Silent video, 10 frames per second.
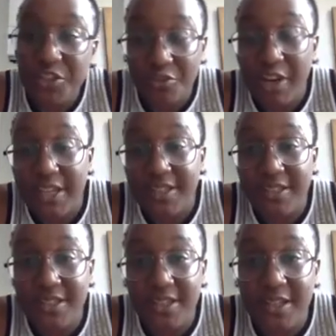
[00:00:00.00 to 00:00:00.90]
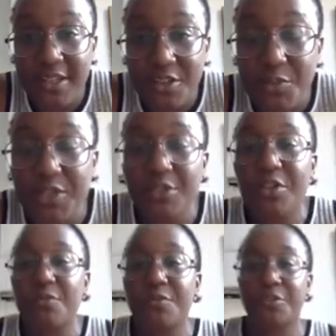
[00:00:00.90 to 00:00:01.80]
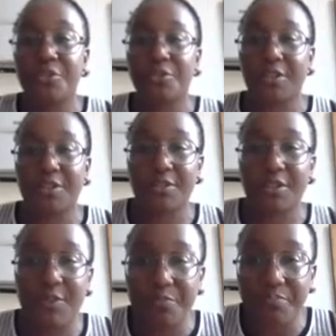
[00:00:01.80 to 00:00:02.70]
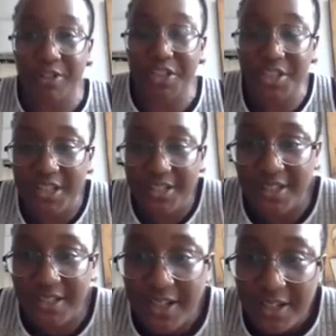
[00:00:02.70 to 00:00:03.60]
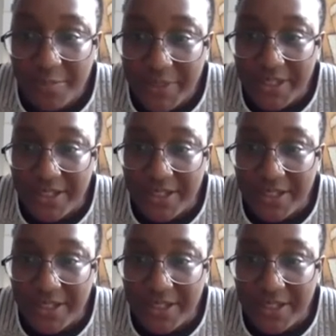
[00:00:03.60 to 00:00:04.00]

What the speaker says: stress, isn't it? Because when you're going through stress or something, you brush it under the carpet.